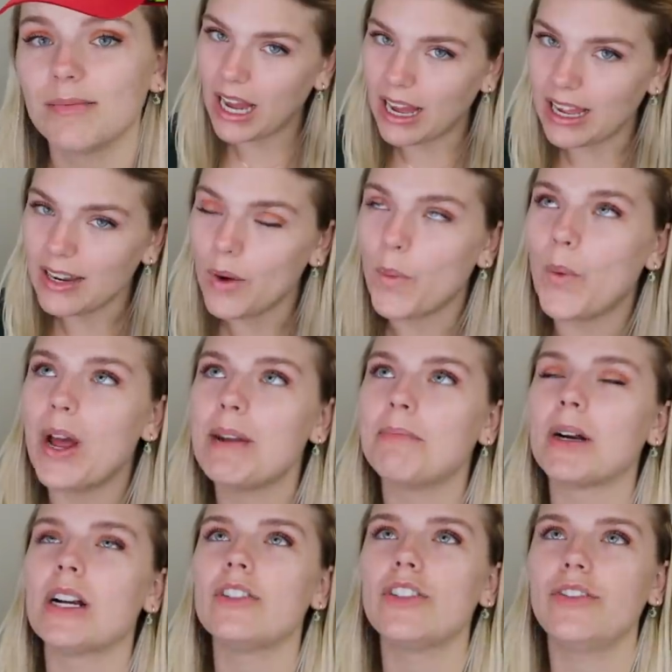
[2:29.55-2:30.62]
But when
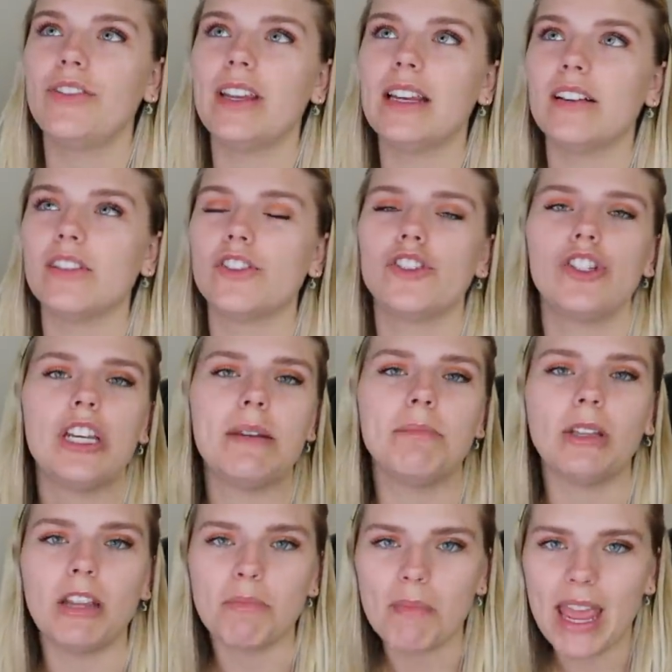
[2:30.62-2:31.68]
merch feels
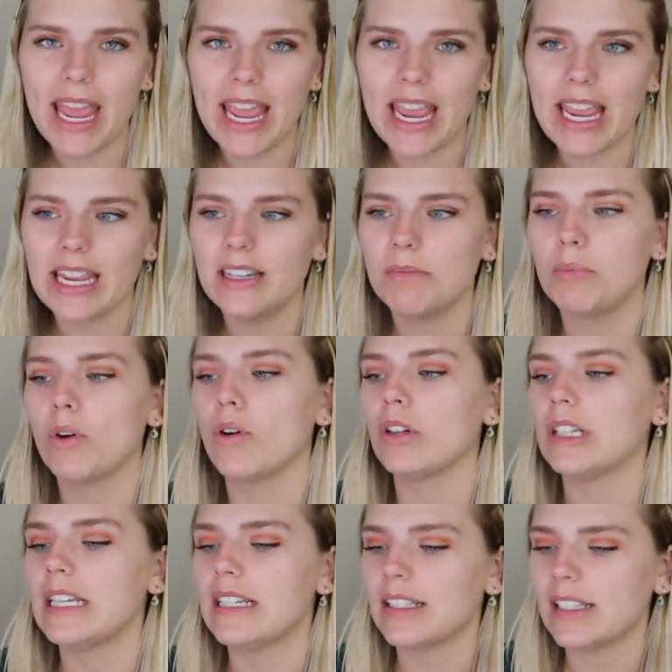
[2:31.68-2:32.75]
cheaply made,
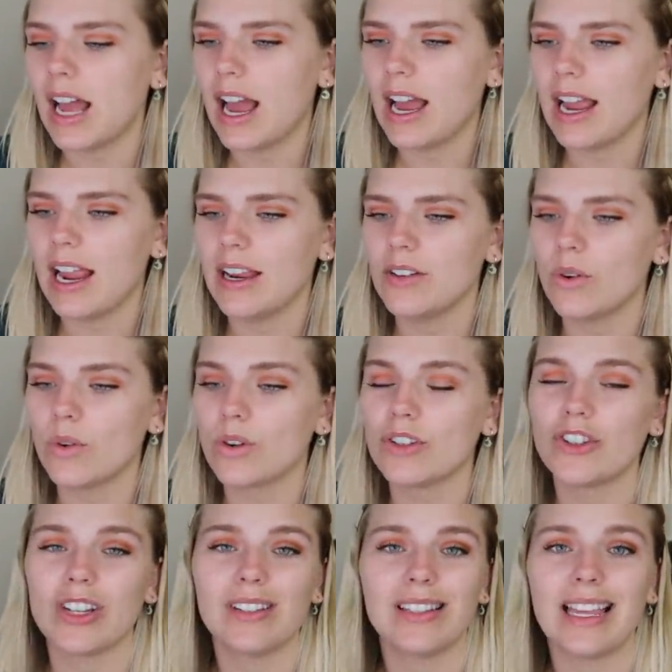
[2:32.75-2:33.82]
poorly designed, or
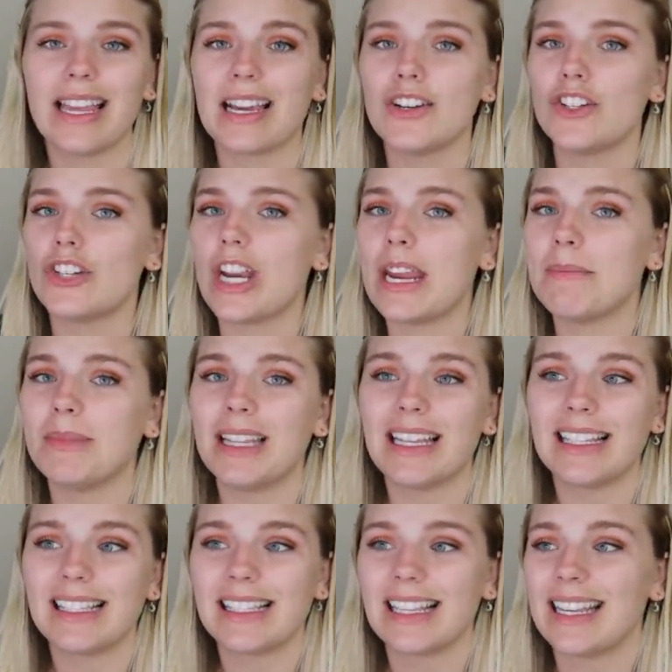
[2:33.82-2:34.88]
just like a
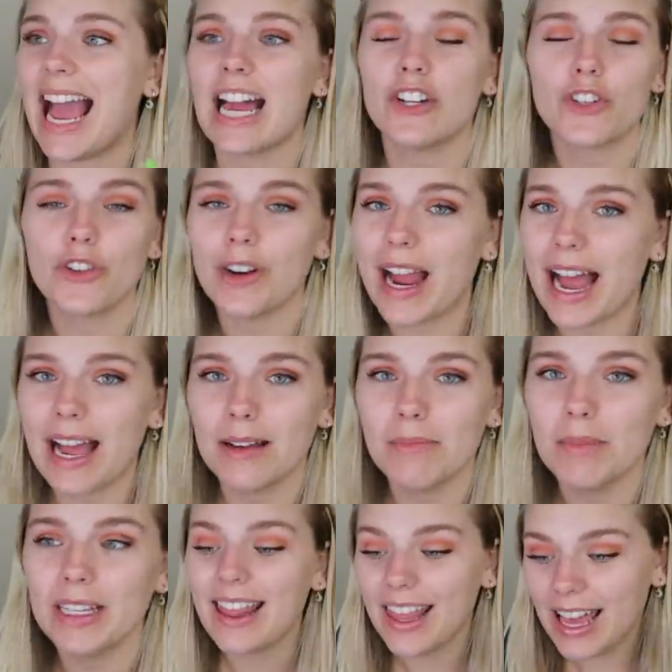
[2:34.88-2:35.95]
shameless cash
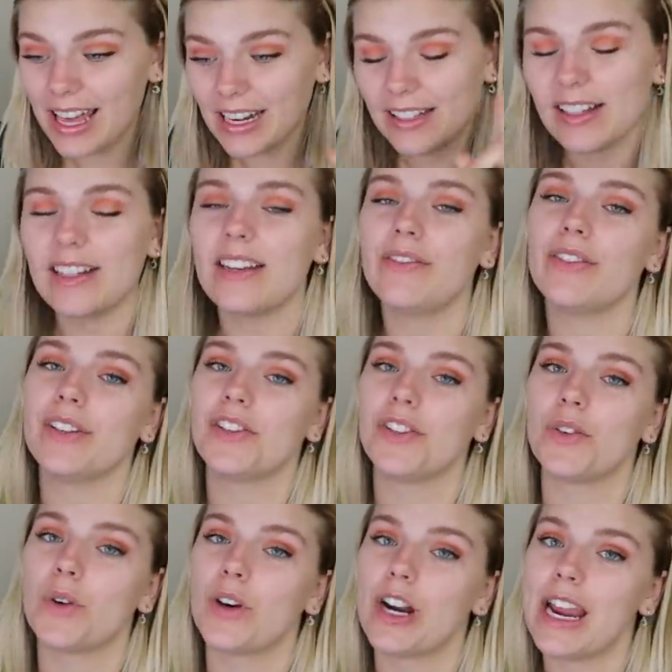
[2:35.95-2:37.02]
grab, that is a different
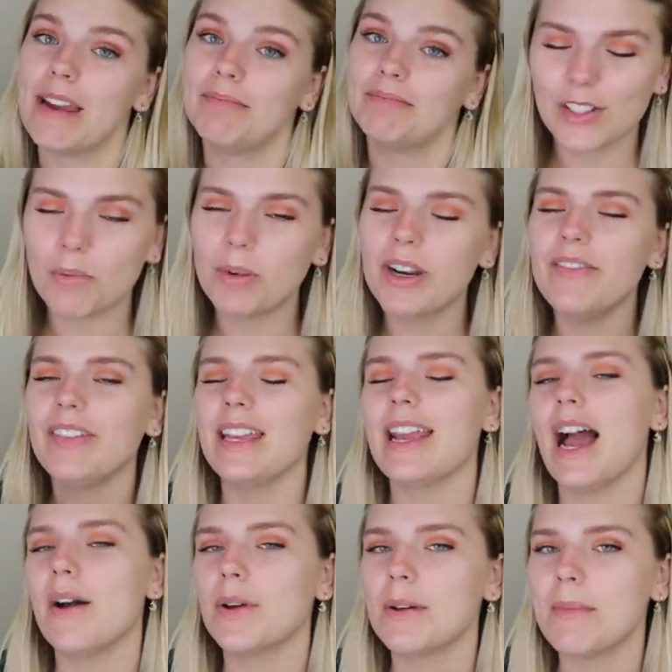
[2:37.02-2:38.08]
story. So briefly,
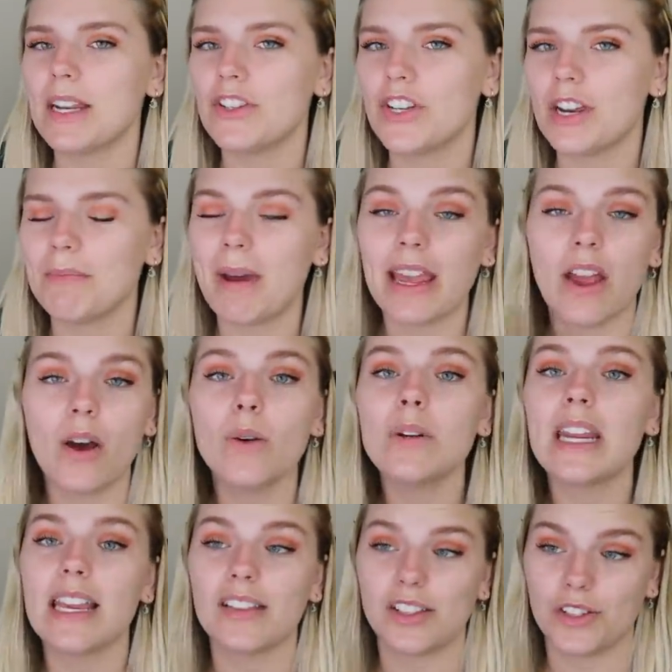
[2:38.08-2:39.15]
I want to mention my own
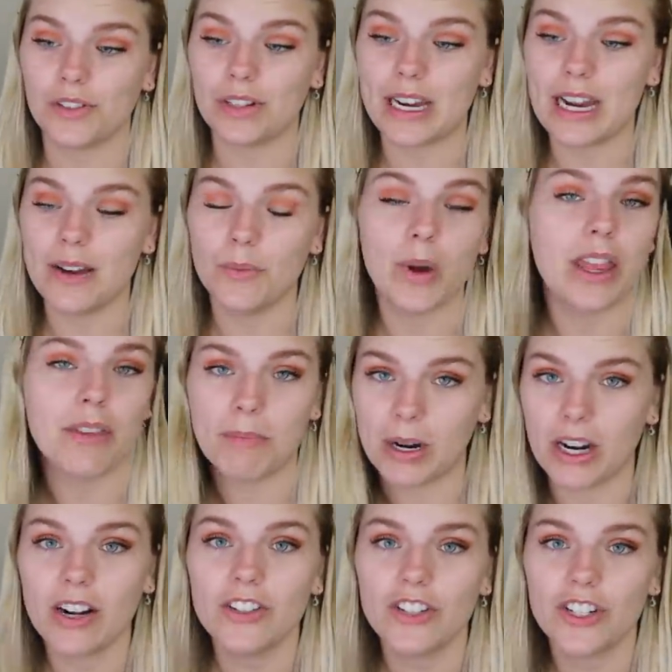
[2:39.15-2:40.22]
history with
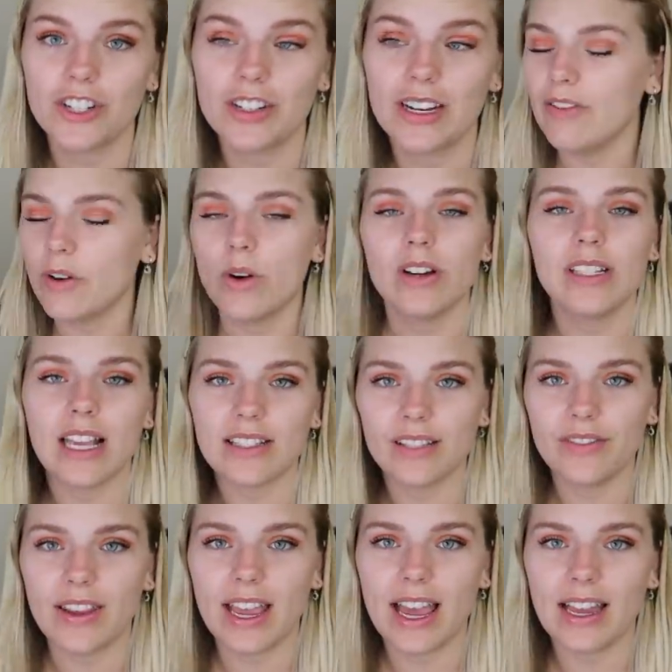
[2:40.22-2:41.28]
merch. Of course, as a
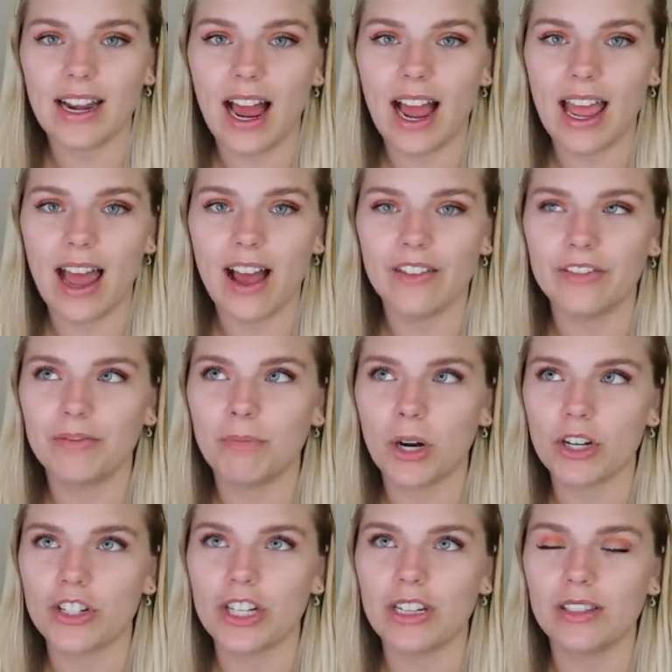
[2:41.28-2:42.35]
fan, I have
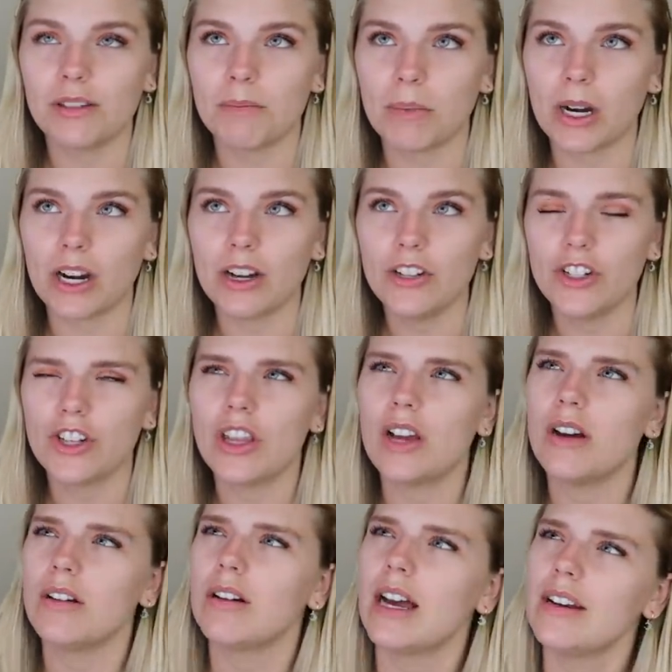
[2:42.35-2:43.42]
purchased merch,
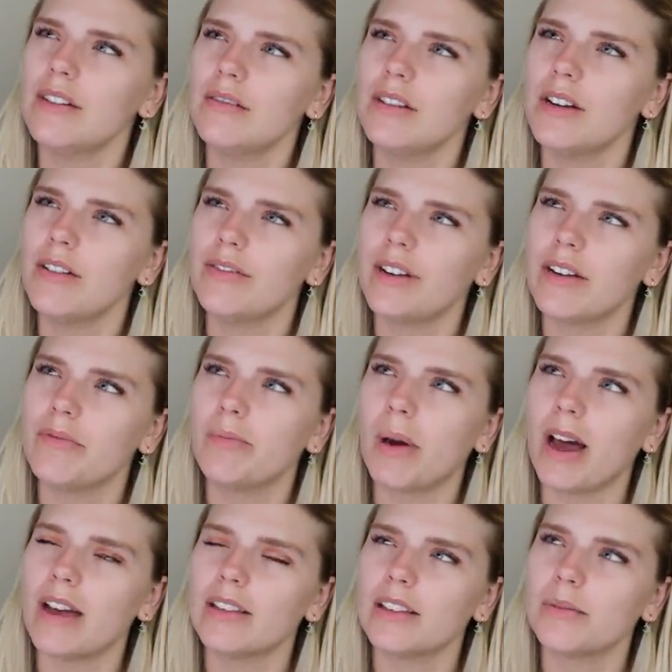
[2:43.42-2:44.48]
though I don't know if I've
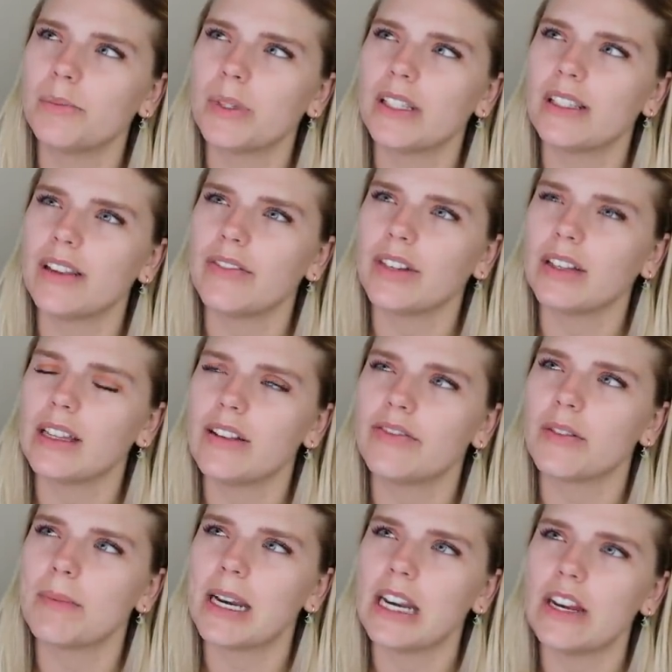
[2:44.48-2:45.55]
bought specifically
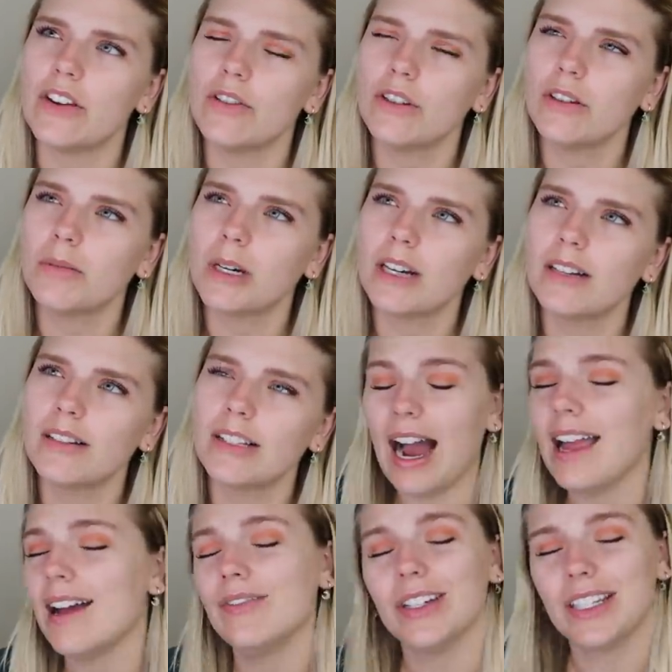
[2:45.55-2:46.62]
from any YouTubers. I
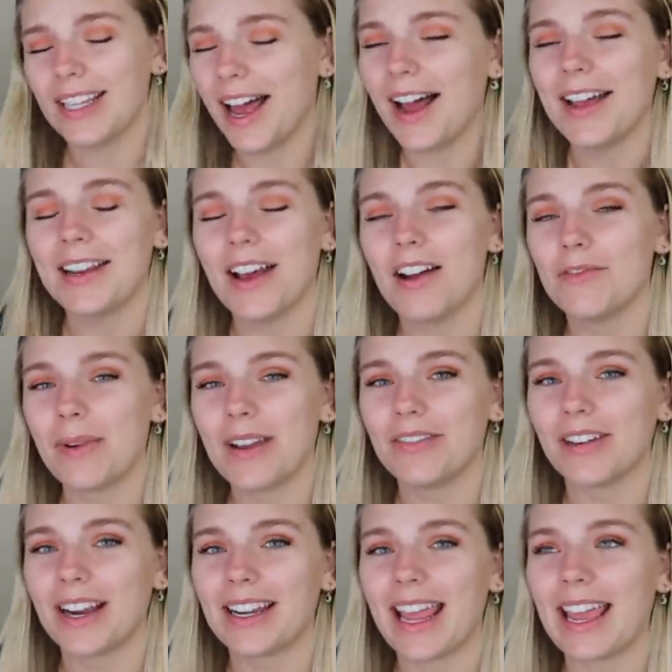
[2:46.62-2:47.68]
have a ton of my
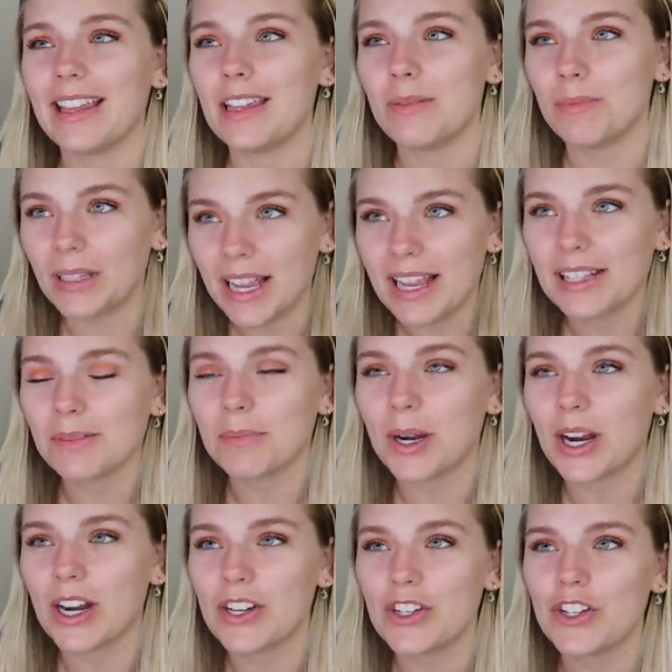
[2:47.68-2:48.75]
friend Haley Blais
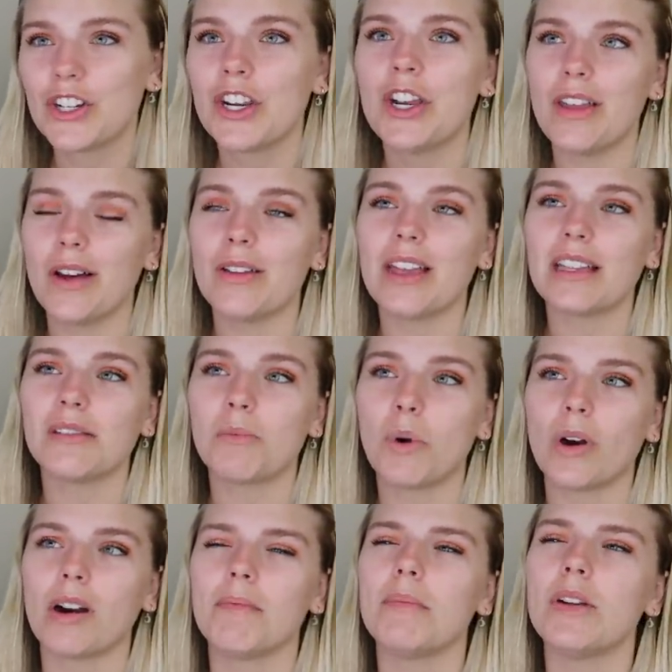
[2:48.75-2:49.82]
merch, though that's
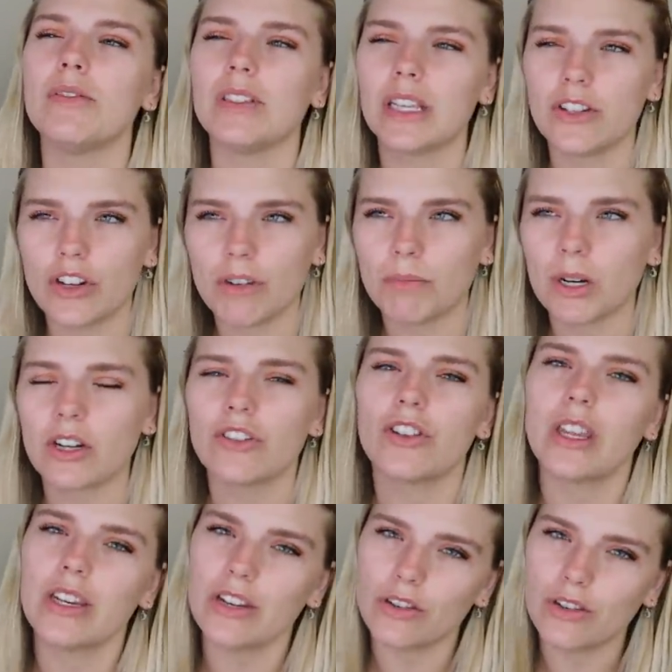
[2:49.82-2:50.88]
more musician merch
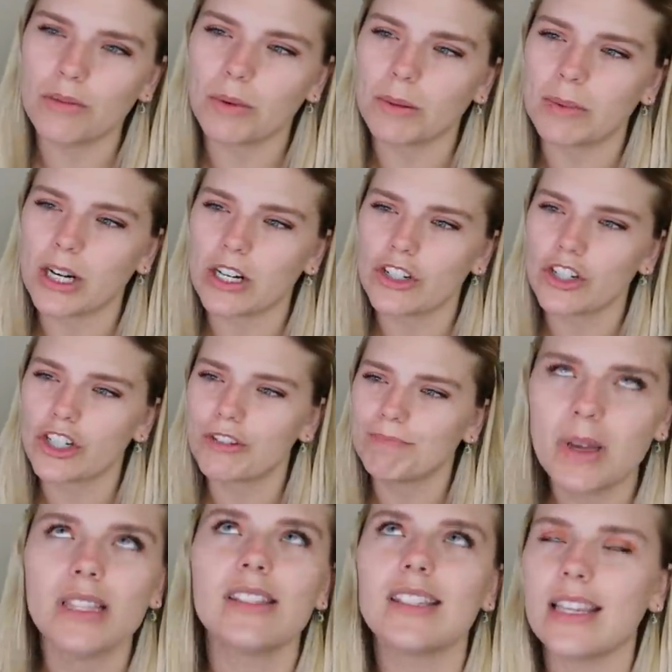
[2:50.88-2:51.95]
than YouTuber merch,
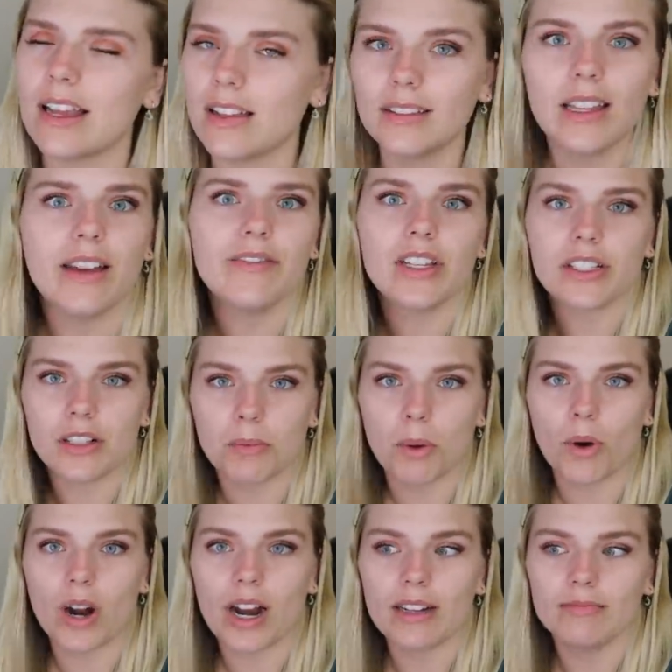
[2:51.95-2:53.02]
but still, love to
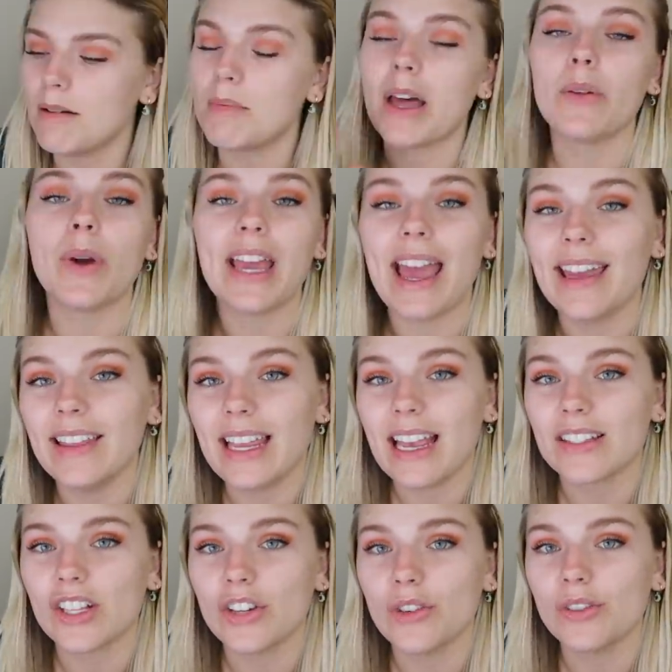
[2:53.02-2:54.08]
support. By the way, Haley
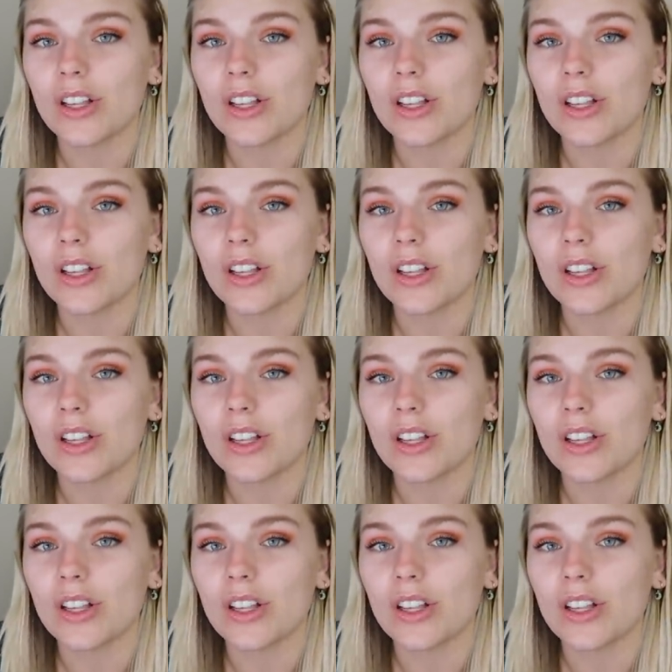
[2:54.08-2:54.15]
has a new